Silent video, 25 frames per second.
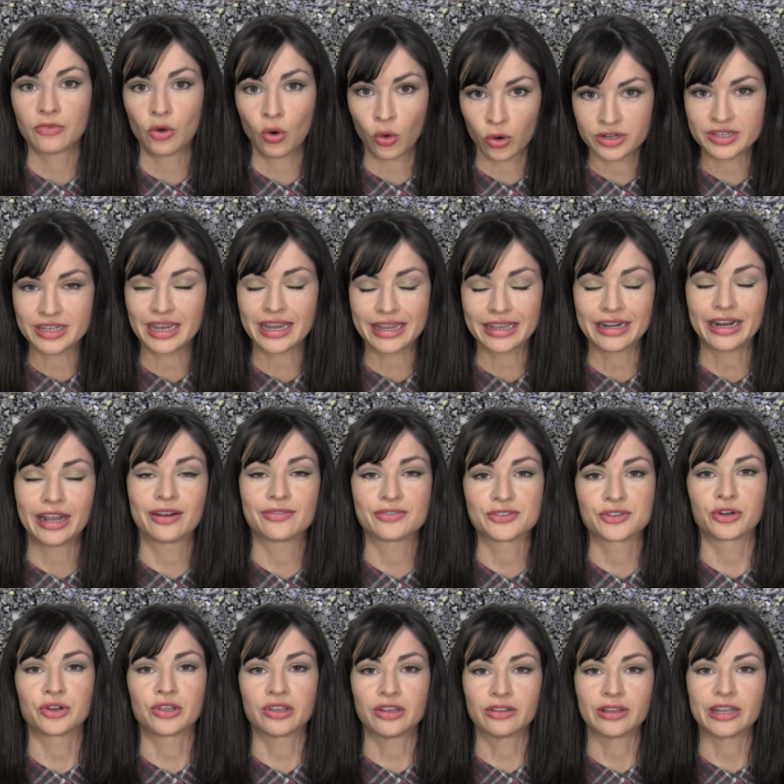or taken out of
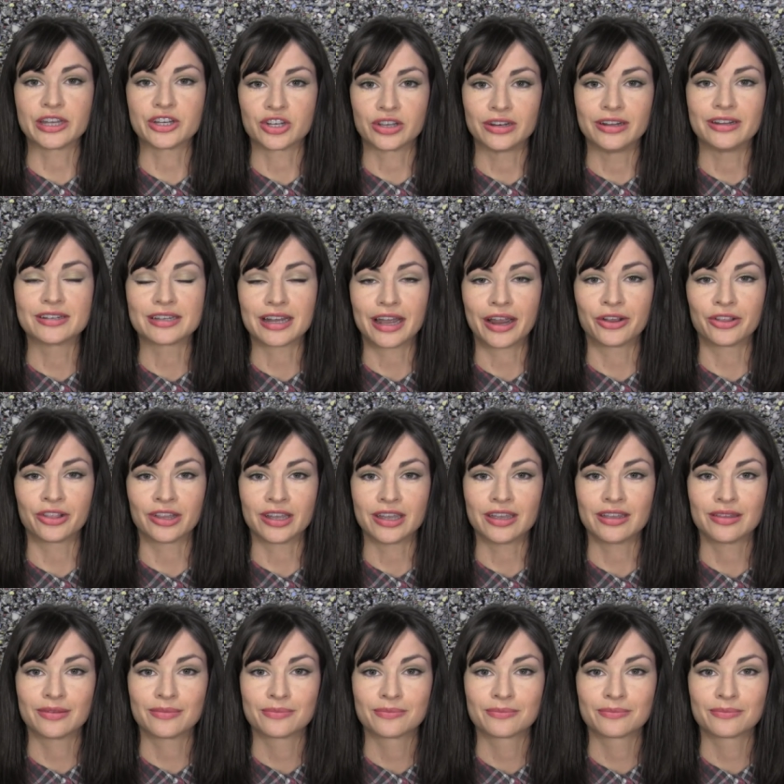circulation entirely.